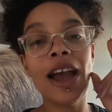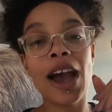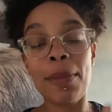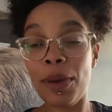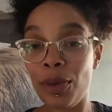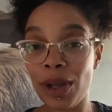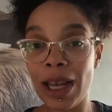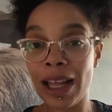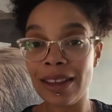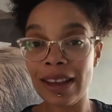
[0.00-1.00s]
happy with
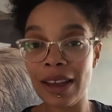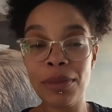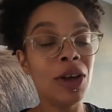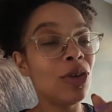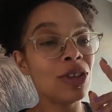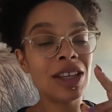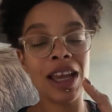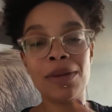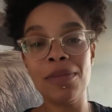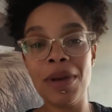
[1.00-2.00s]
that thing because
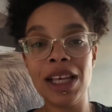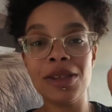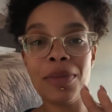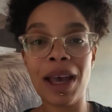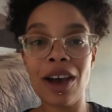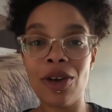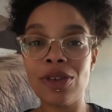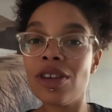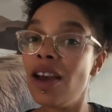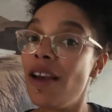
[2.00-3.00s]
it makes my couch